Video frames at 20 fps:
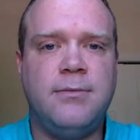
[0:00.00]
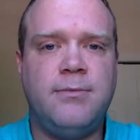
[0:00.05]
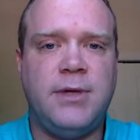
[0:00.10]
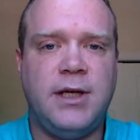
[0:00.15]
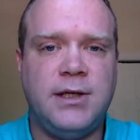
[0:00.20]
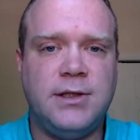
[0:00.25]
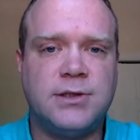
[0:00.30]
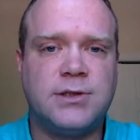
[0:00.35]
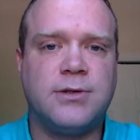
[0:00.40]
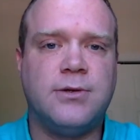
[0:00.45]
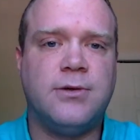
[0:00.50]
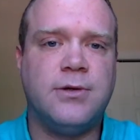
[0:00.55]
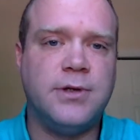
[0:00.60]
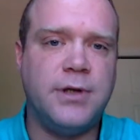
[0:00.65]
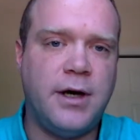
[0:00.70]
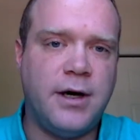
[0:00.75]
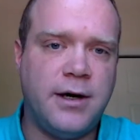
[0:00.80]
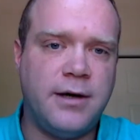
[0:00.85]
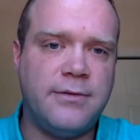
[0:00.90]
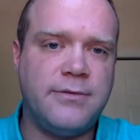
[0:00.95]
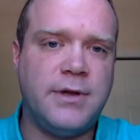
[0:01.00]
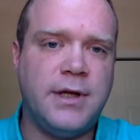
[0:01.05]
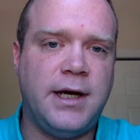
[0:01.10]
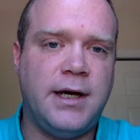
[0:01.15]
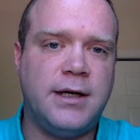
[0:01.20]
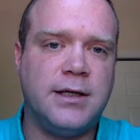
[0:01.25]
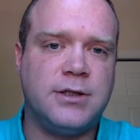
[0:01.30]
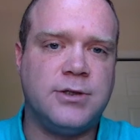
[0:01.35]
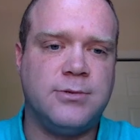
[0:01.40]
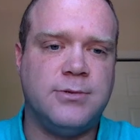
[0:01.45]
being sold off the
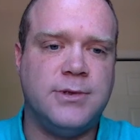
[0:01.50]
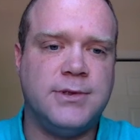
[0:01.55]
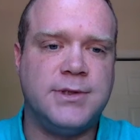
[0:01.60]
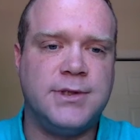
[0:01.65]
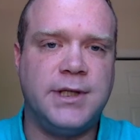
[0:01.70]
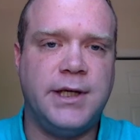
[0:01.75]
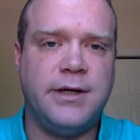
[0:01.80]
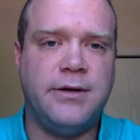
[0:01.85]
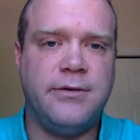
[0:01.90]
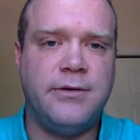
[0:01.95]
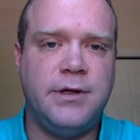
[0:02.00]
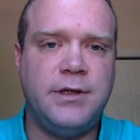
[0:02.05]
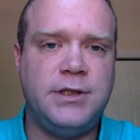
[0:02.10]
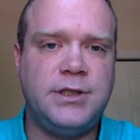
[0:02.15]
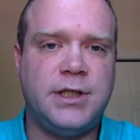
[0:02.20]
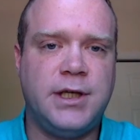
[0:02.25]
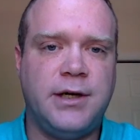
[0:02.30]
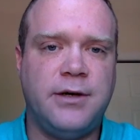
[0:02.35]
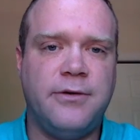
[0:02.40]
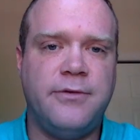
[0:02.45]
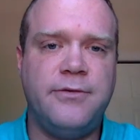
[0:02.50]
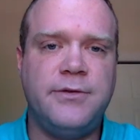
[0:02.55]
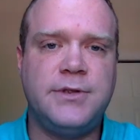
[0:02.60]
actual shelf.